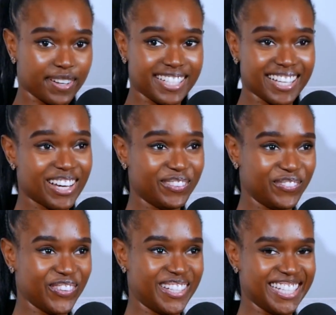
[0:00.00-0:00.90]
comforting
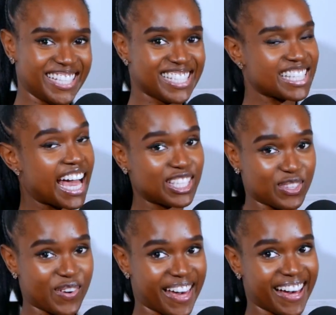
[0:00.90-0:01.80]
that food is. I
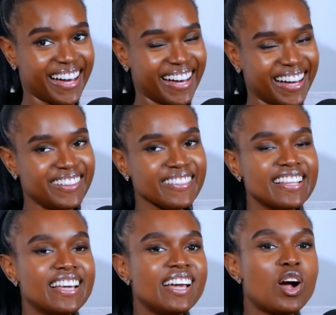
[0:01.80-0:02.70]
swear.
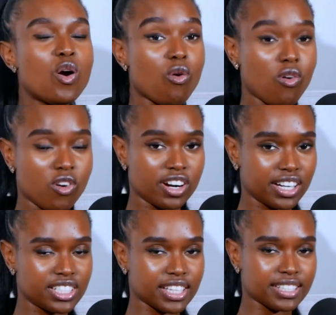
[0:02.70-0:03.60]

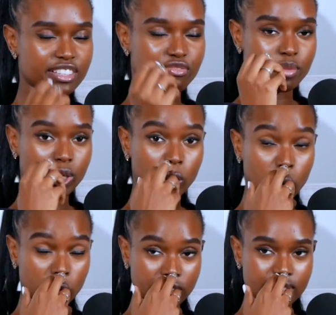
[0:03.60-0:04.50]
or just give me
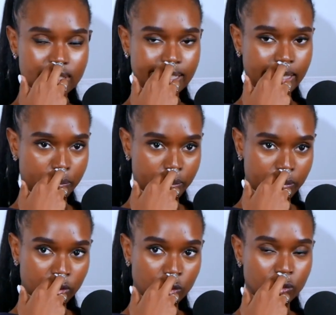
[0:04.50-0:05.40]
good
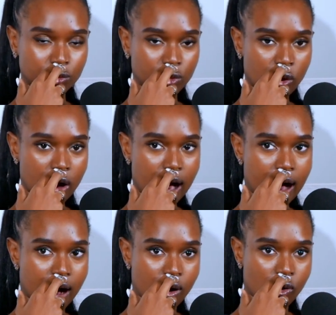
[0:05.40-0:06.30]
sleep. You will know
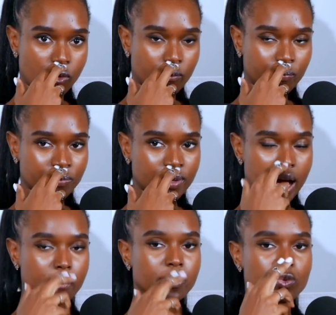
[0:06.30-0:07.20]
how
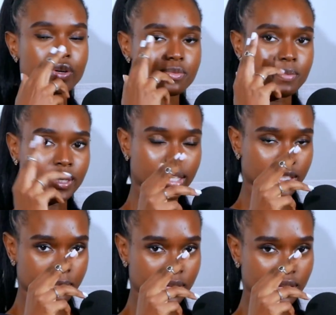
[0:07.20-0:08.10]
happy it was
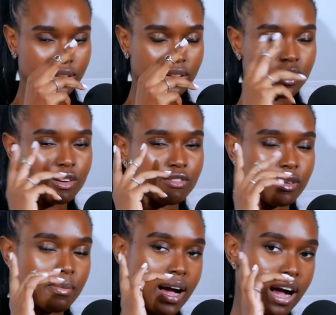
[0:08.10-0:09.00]
making me
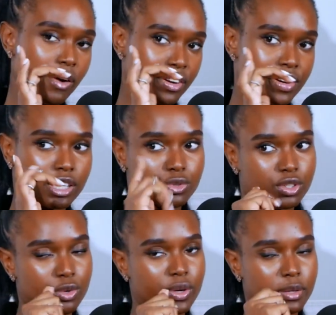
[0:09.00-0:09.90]
from how I
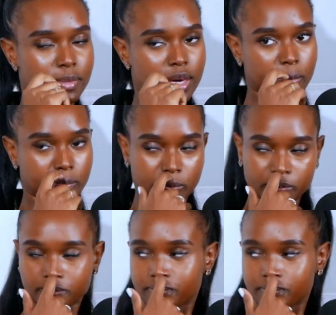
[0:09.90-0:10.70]
react when you wake me up.